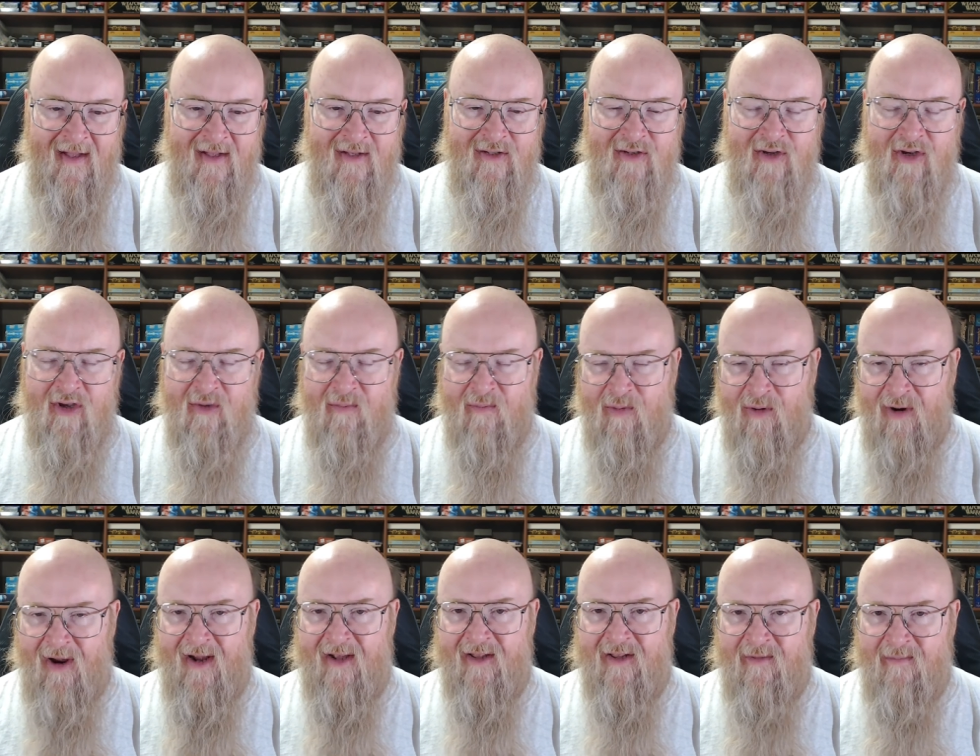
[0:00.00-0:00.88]
so you
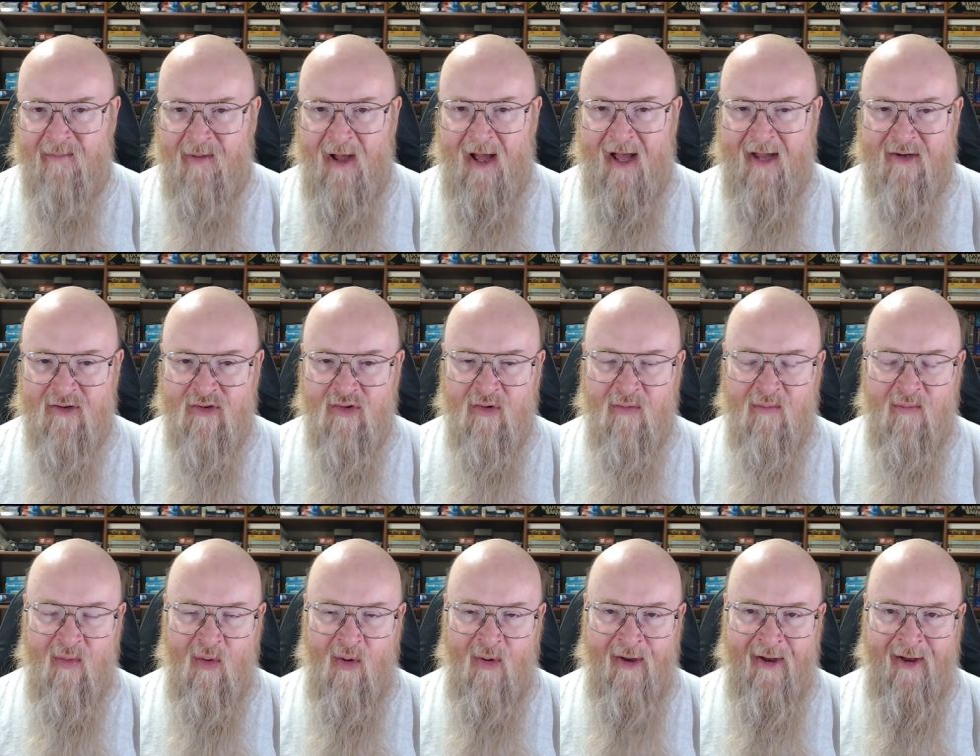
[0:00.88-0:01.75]
bring the pot to a
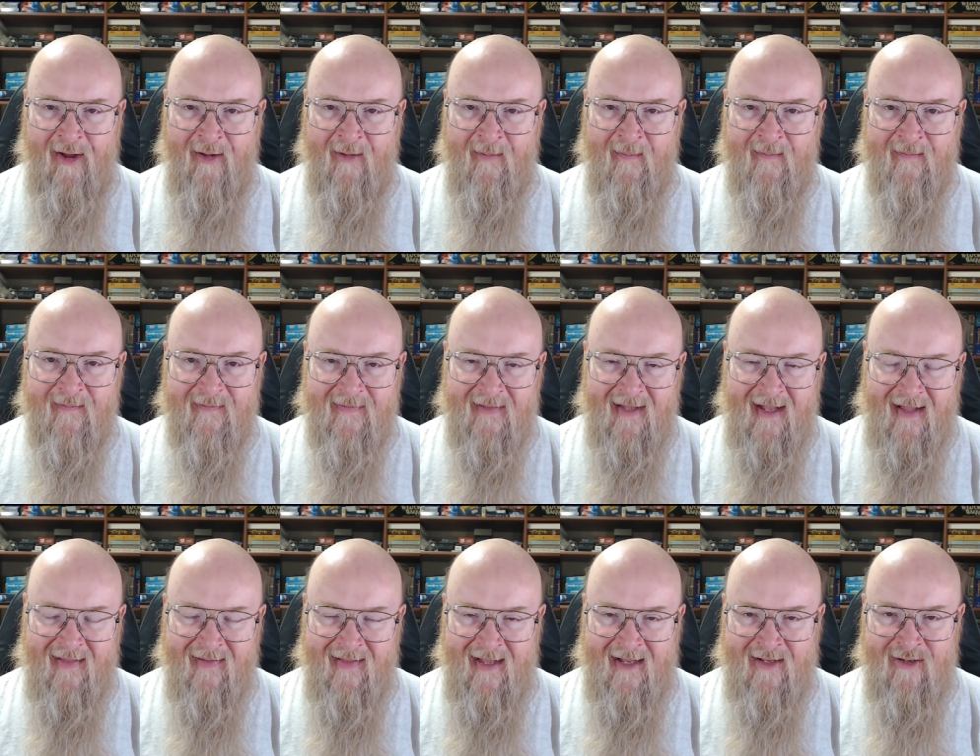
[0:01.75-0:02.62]
boil
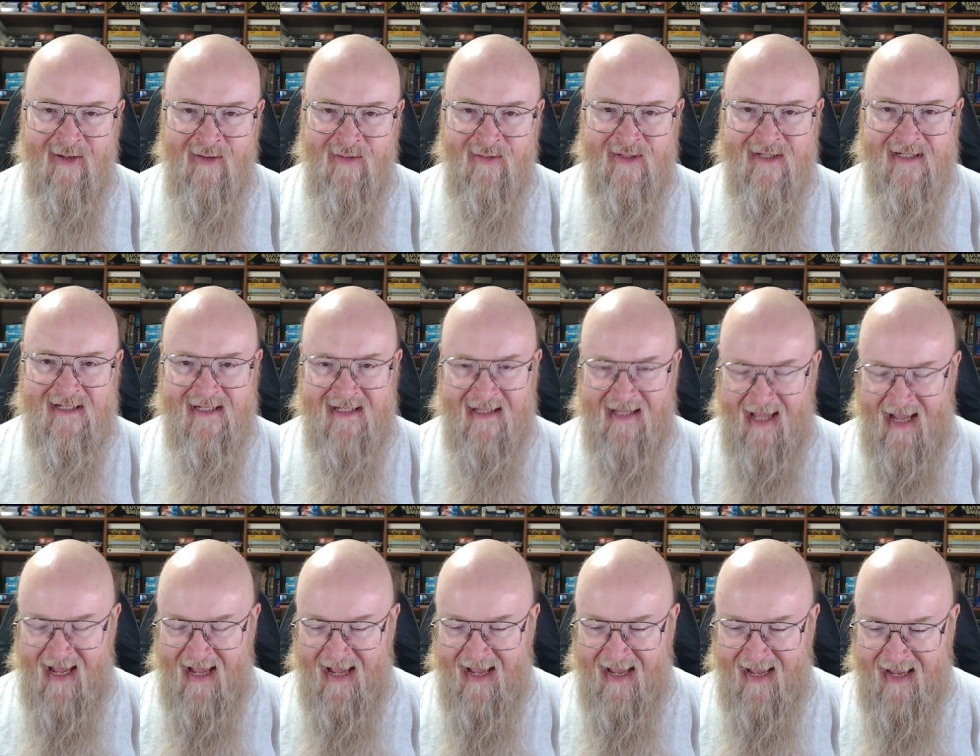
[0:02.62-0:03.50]
and then you
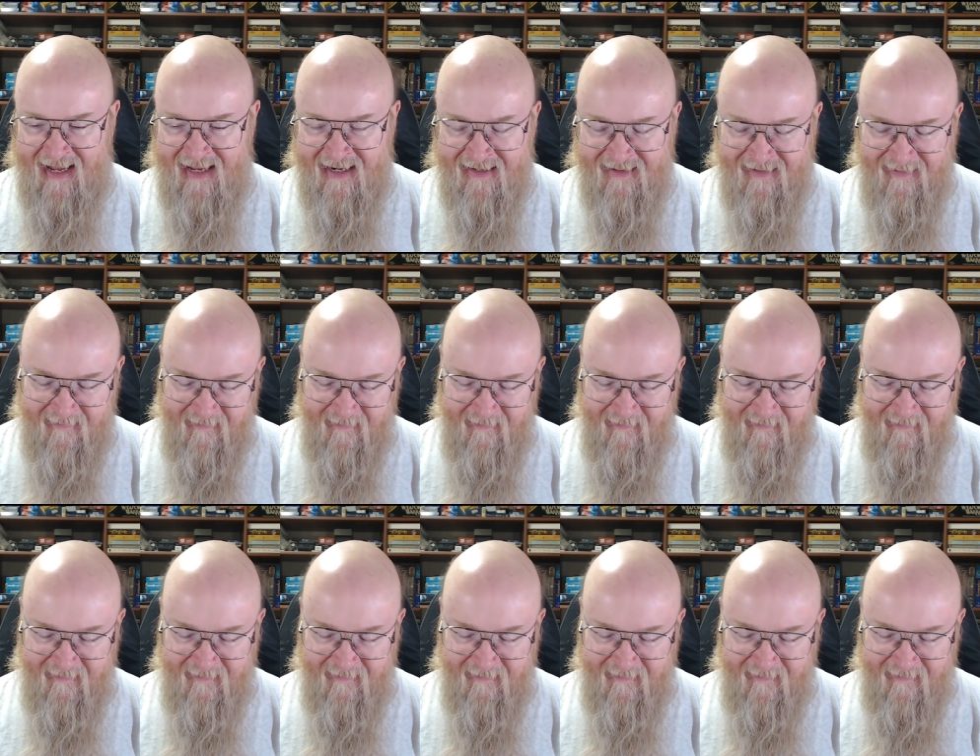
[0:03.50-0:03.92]
slide